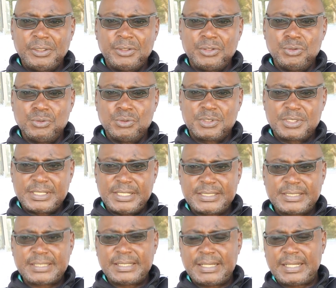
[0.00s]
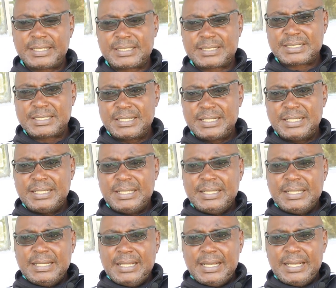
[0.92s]
You state that,
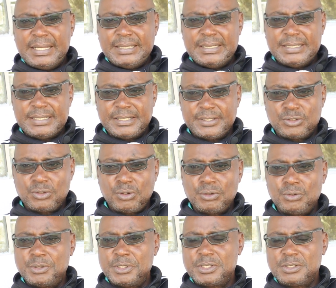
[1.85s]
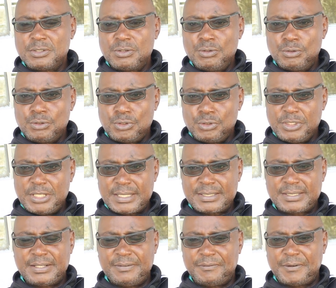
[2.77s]
and it is always good to
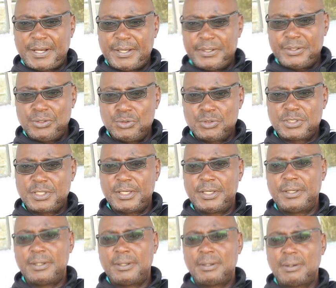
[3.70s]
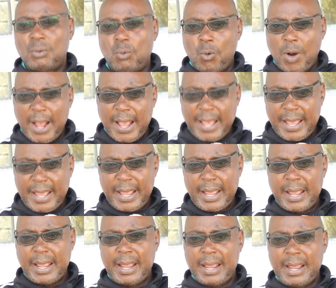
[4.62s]
justify. You say,
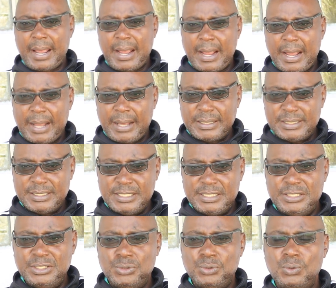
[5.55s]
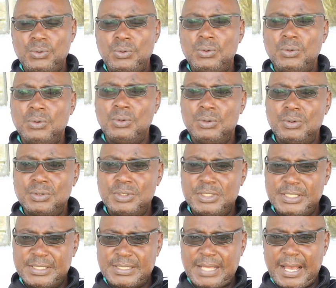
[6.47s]
why did you
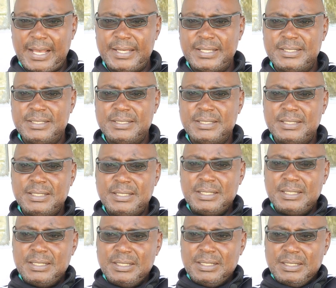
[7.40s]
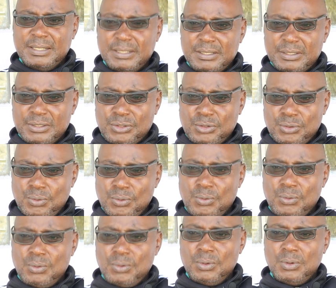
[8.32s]
decide
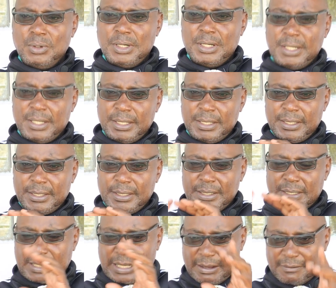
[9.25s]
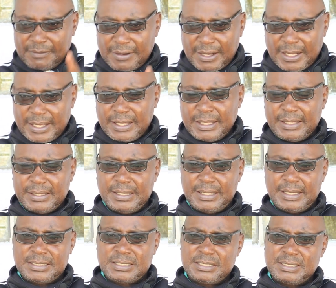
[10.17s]
to cover
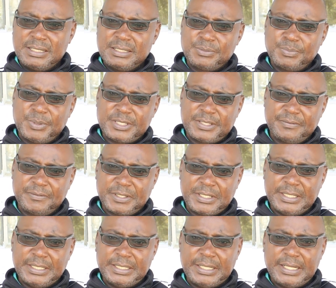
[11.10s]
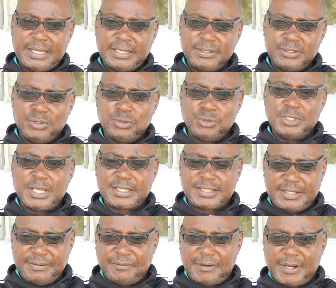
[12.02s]
that specific area? You
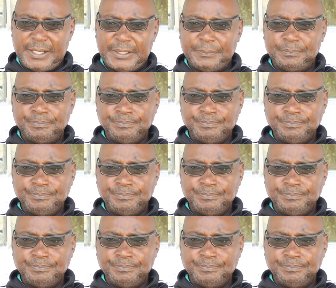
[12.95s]
justify.